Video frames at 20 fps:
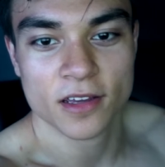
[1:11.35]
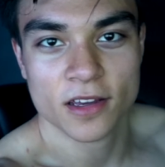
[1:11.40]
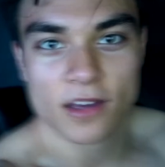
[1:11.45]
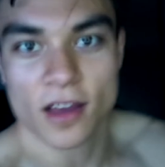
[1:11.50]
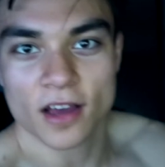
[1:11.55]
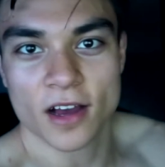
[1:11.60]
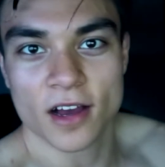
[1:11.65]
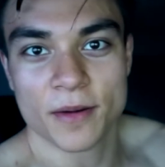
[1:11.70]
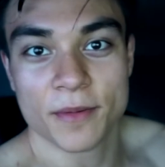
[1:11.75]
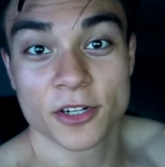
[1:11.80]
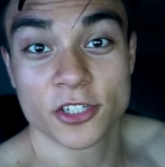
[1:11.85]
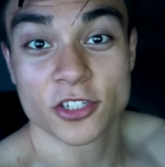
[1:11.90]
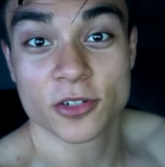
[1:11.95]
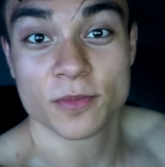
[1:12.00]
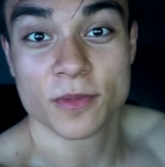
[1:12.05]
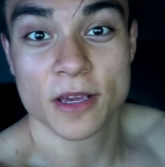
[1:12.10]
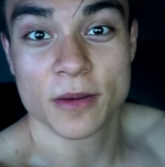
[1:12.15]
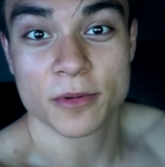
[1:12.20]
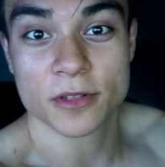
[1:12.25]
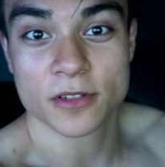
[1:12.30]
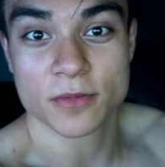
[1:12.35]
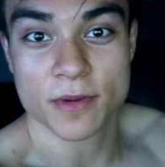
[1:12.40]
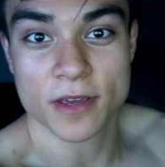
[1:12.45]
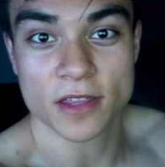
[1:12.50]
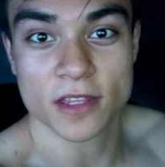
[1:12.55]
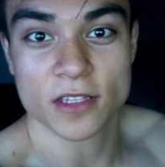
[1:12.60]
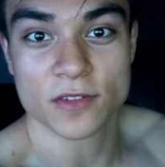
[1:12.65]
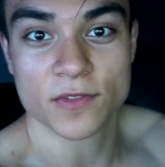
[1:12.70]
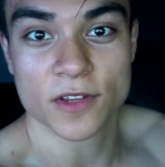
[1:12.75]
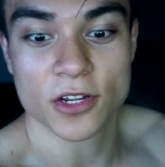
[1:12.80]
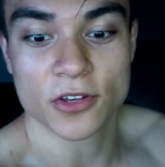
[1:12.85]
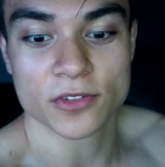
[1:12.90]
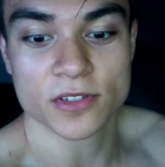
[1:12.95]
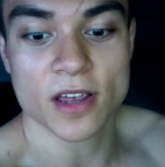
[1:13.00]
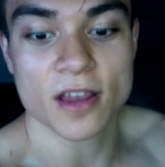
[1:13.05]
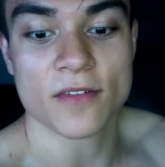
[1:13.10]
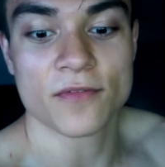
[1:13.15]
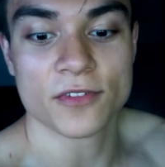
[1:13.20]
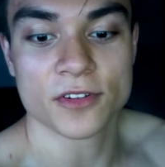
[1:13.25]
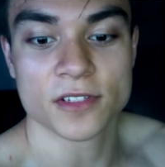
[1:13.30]
Um, I should be able to make these videos
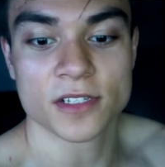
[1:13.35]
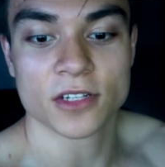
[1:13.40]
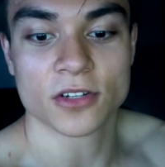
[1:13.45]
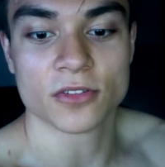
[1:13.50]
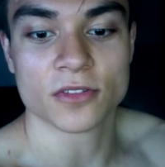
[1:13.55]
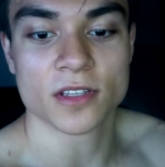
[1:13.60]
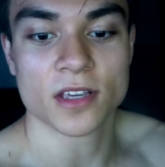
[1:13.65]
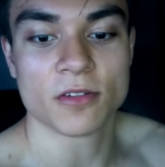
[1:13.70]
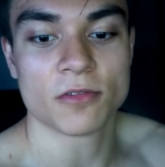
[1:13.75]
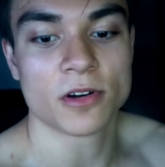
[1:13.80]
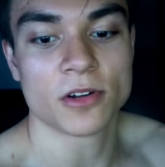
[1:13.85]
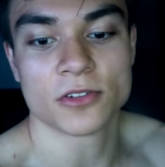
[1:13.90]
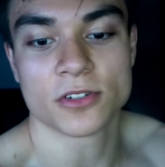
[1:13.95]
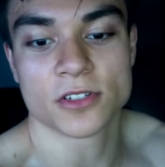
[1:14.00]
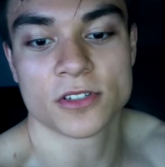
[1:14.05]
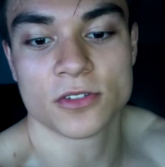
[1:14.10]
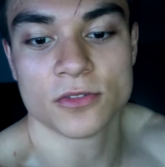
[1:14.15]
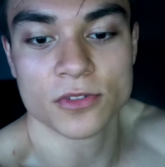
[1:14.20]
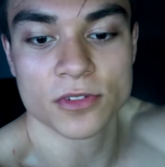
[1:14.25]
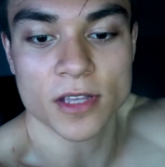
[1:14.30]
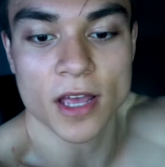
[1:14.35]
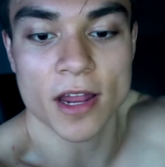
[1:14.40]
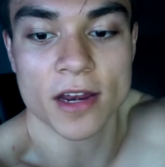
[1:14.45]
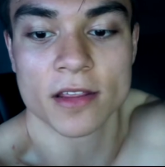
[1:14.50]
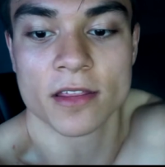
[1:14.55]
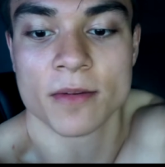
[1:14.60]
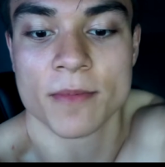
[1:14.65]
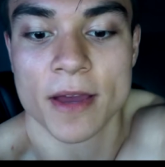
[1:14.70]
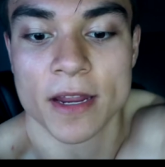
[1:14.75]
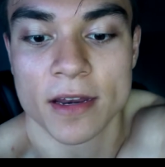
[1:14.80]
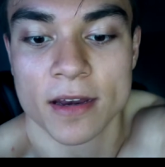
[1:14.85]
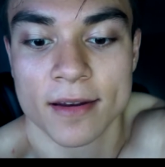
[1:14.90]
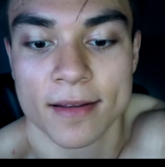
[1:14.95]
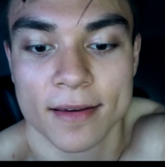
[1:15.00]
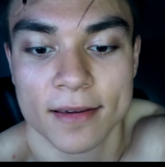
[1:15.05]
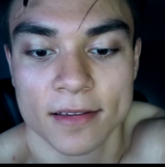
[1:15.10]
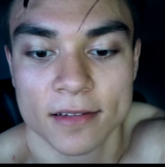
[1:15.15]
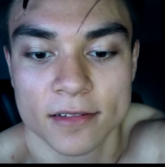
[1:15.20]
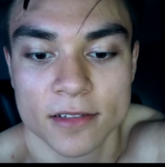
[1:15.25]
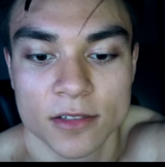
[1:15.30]
every single day. What I'll just do is edit them at
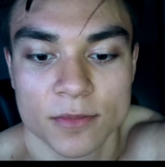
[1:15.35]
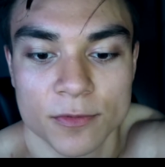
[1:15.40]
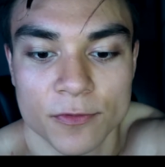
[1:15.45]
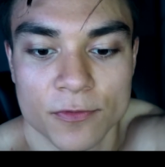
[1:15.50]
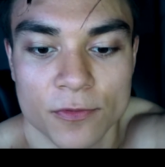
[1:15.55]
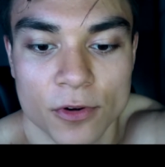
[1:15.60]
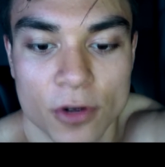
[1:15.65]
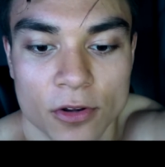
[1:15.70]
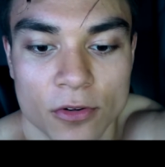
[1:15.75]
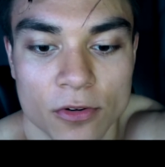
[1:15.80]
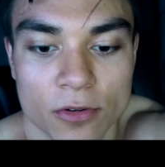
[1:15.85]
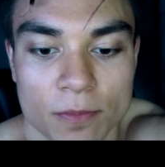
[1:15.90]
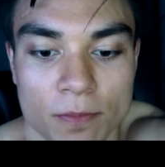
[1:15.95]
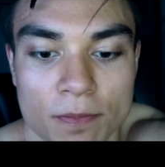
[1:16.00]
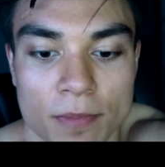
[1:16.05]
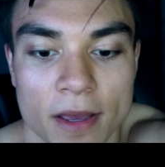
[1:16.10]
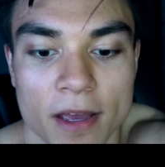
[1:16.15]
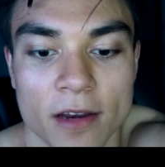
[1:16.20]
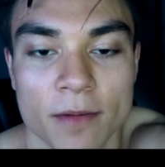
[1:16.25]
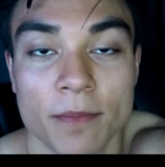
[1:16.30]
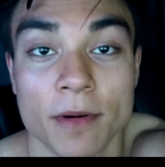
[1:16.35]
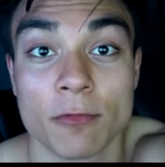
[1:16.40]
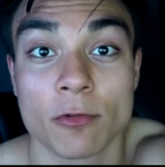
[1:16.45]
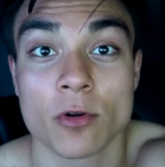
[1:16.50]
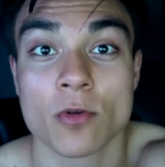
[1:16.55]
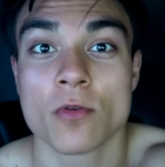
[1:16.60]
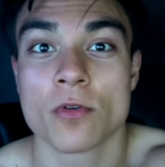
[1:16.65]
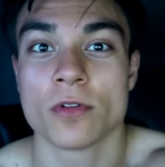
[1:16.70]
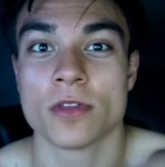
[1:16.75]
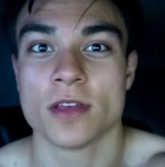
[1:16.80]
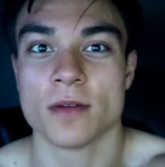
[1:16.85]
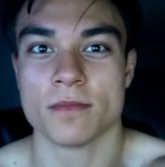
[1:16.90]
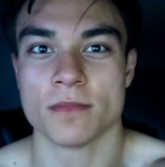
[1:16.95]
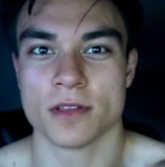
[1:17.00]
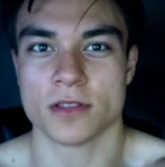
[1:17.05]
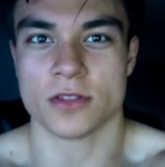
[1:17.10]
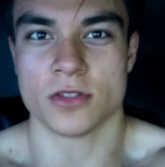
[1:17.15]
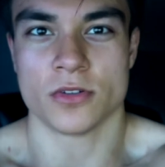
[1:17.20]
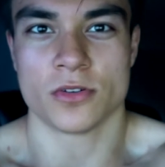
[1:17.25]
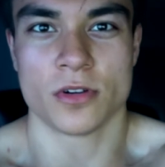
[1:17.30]
night, just before I go to bed, but record them
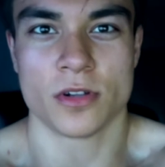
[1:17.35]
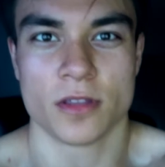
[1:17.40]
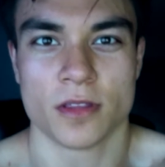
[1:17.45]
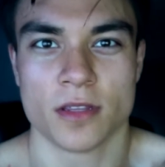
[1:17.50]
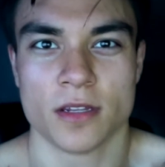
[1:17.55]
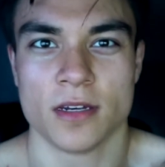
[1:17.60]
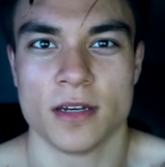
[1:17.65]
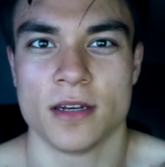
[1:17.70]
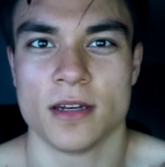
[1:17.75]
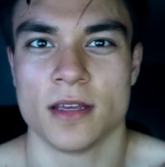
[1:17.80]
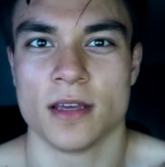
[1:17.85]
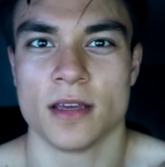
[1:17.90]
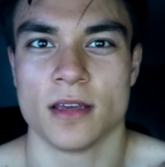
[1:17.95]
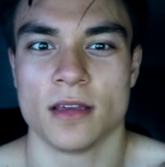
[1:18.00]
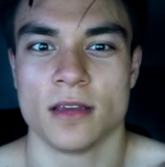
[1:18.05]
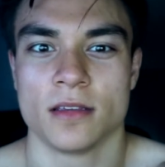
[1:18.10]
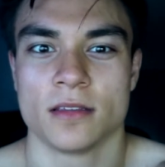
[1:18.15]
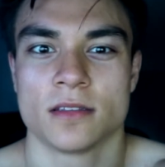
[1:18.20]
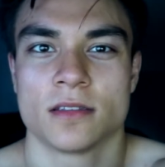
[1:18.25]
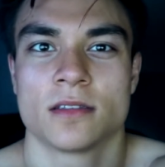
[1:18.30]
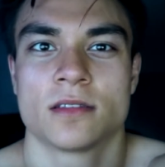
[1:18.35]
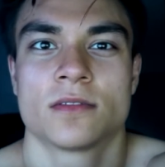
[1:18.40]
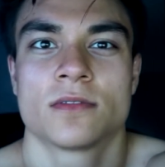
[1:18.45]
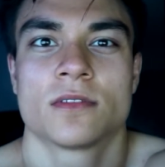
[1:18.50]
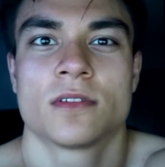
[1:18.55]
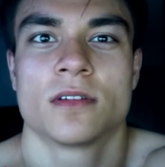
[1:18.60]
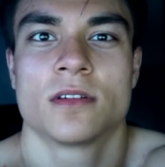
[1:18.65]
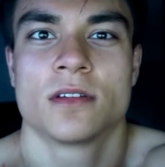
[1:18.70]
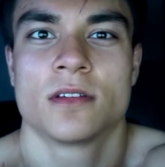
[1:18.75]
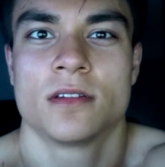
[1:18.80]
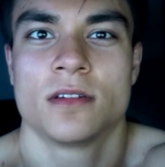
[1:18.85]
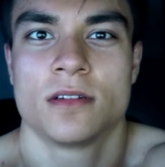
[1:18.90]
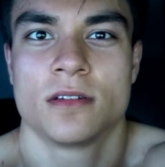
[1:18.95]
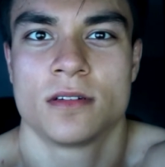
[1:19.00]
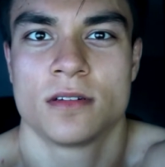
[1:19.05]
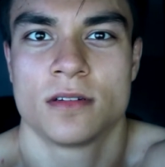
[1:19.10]
during the day. Is good?